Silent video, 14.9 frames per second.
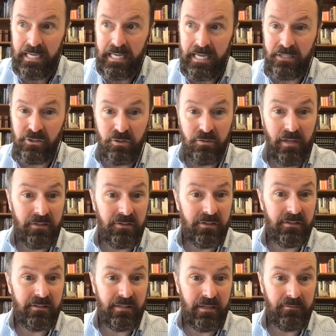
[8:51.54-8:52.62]
In
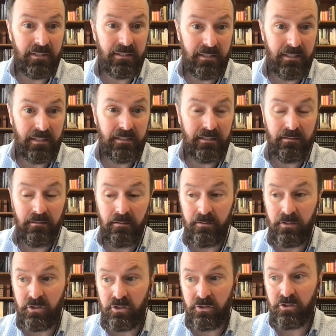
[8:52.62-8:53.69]
2017,
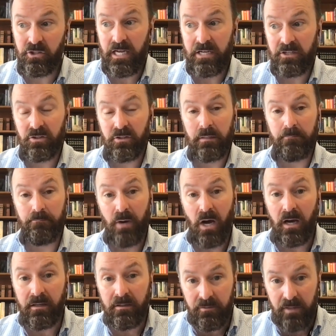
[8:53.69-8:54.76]
the church actually
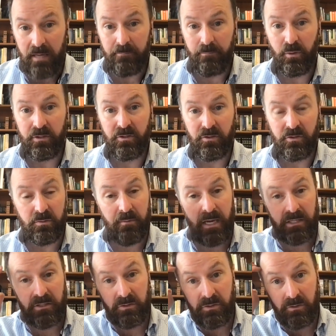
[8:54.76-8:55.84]
bought that printer's
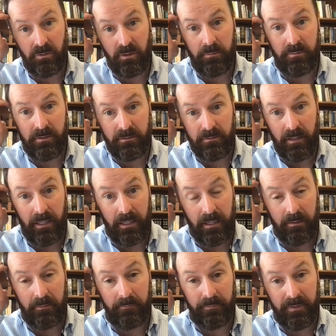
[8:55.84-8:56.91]
manuscript,
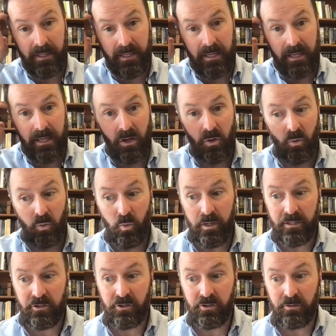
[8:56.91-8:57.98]

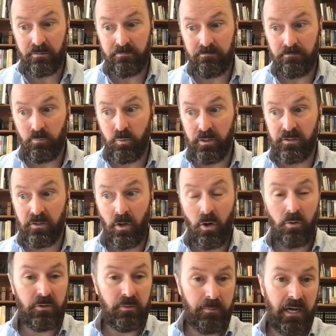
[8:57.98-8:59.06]
which was
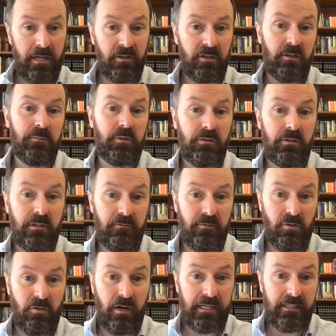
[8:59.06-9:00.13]
owned by the Community of
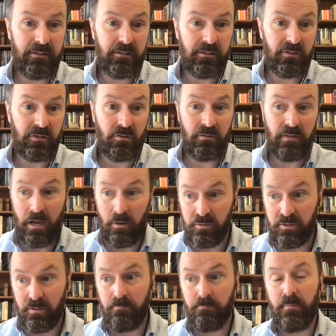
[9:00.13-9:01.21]
Christ. So that was
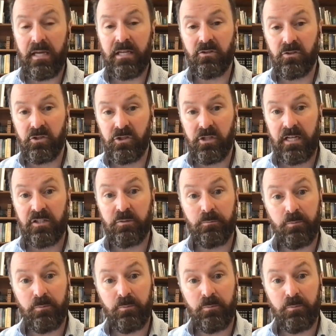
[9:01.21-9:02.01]
a major change.